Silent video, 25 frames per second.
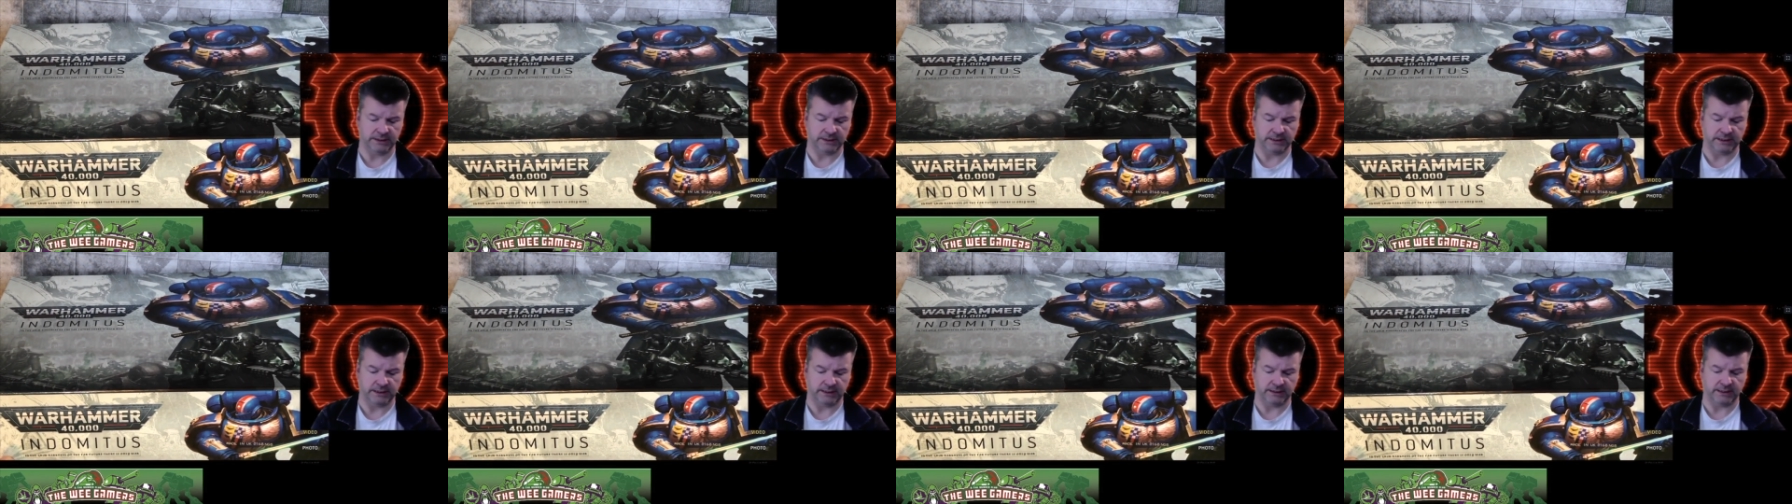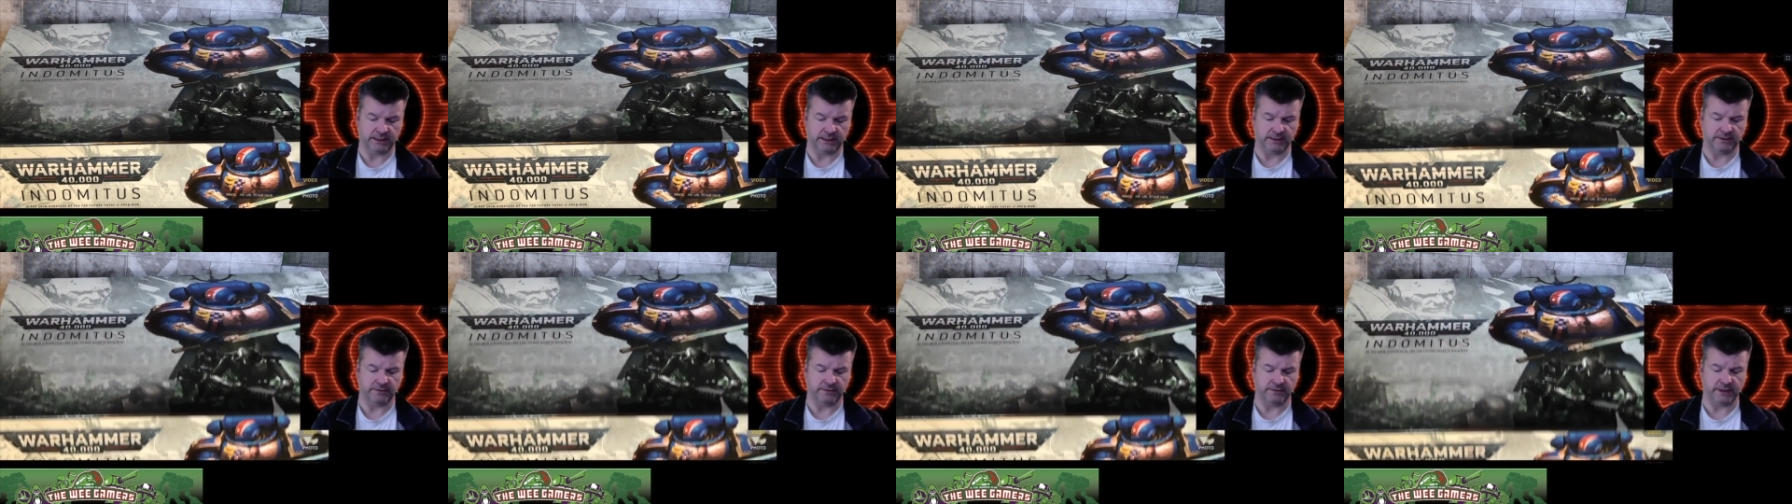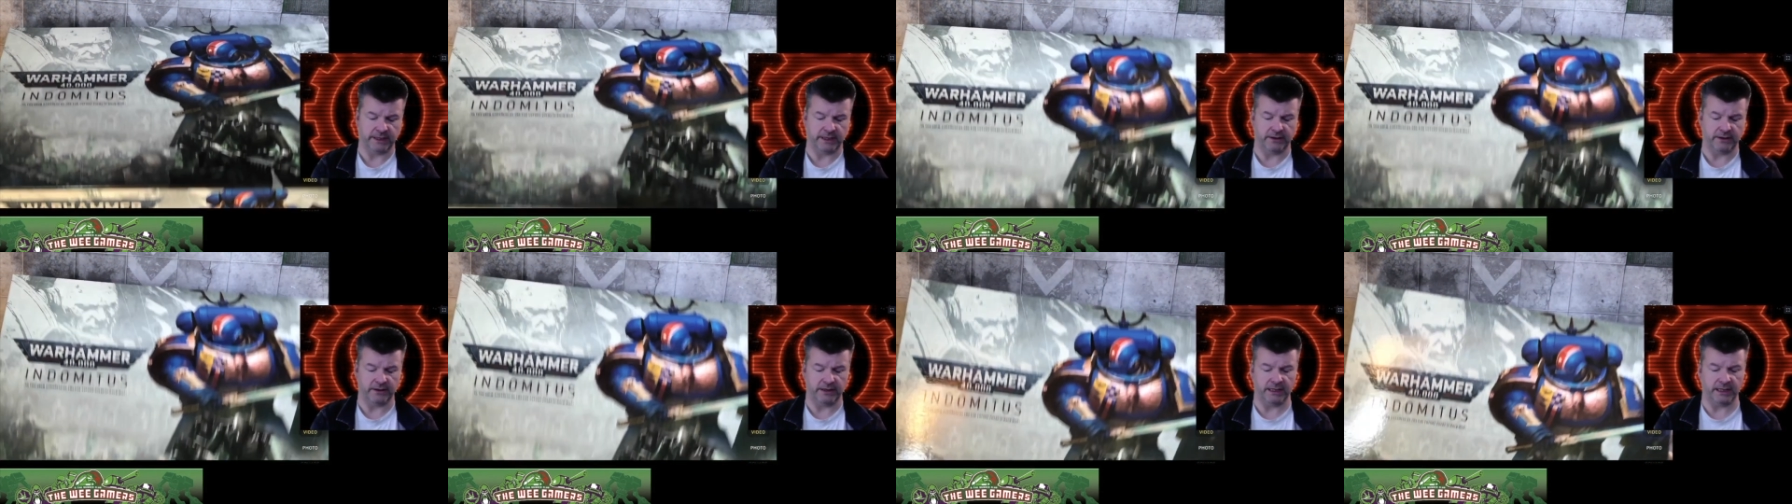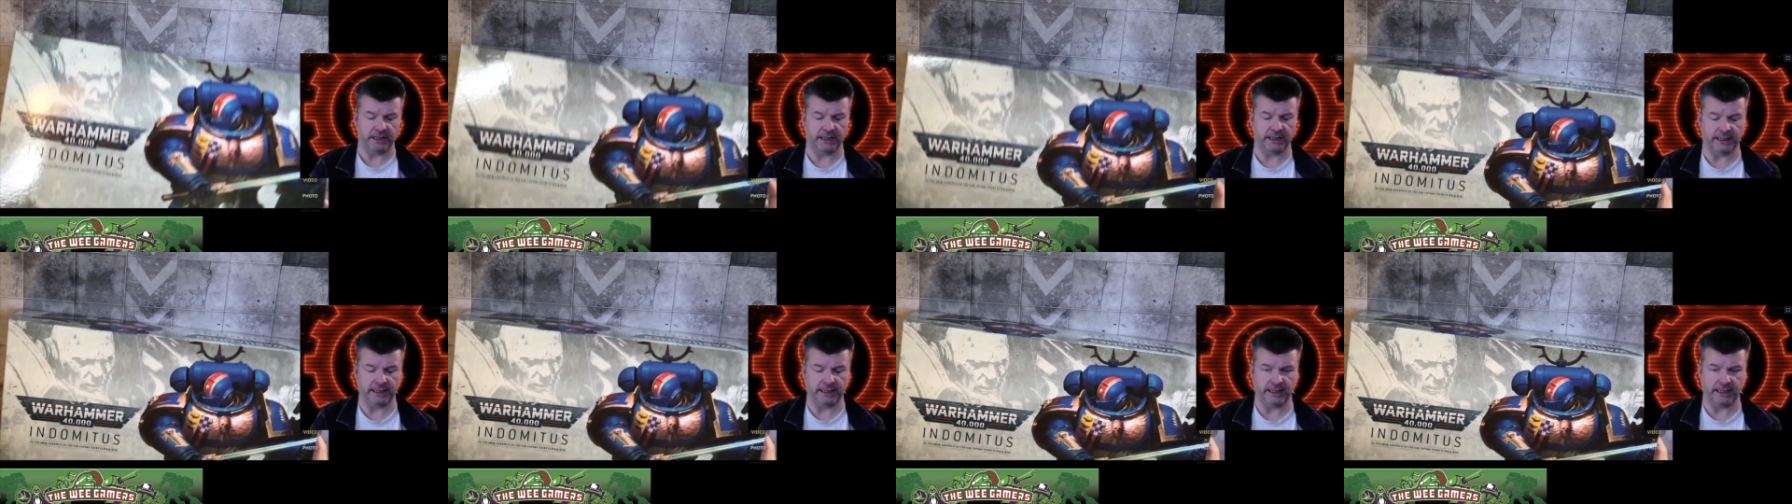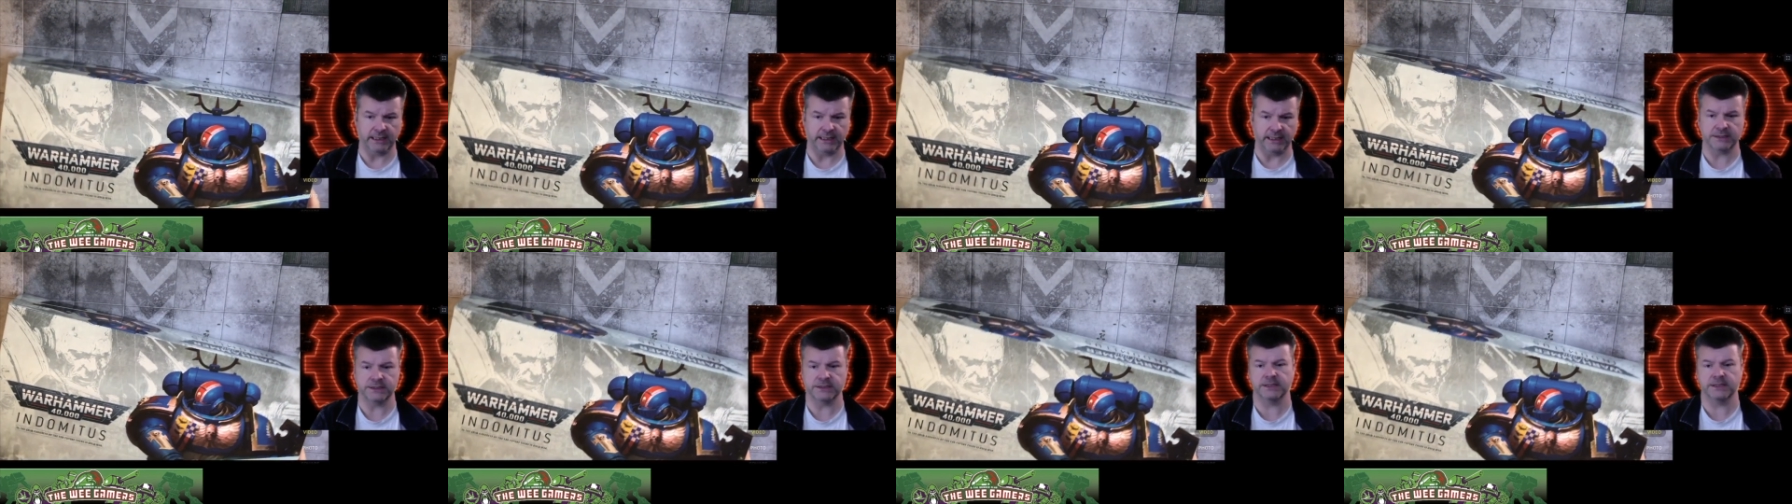like that there, I
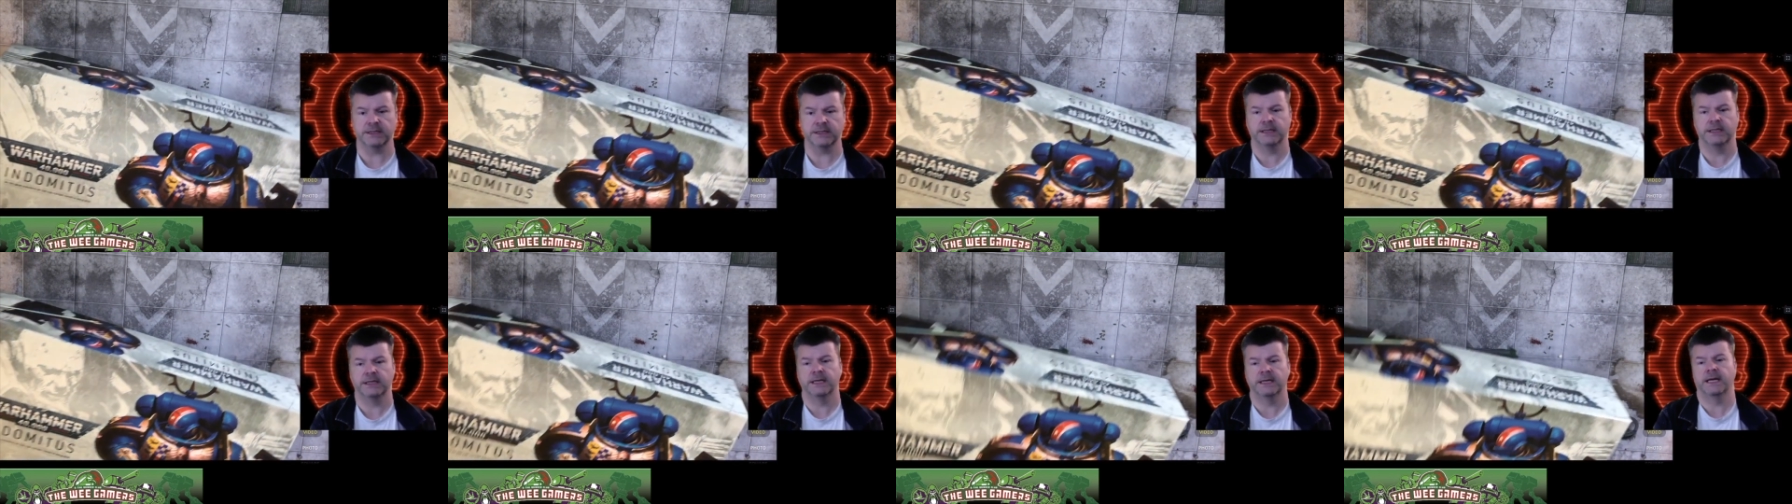guess.